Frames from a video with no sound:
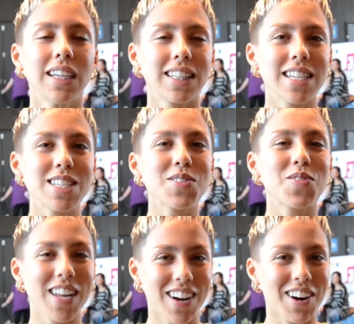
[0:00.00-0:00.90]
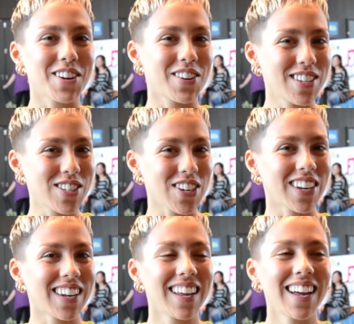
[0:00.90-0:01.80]
This is a really hard
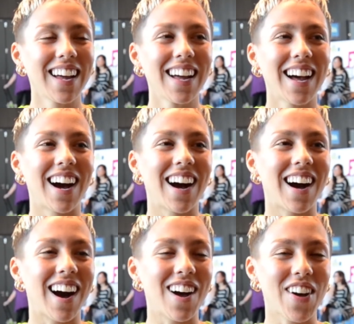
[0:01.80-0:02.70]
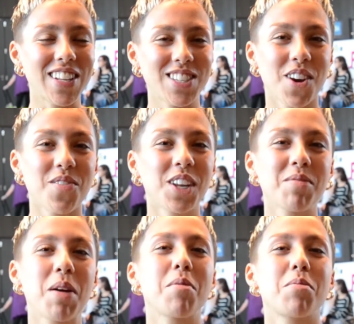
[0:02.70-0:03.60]
question. I've had so many
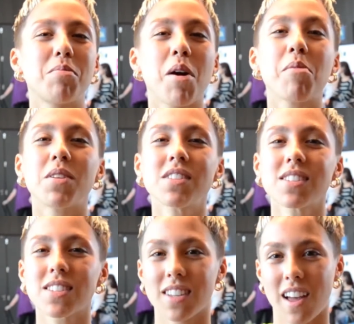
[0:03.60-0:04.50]
memorable moments,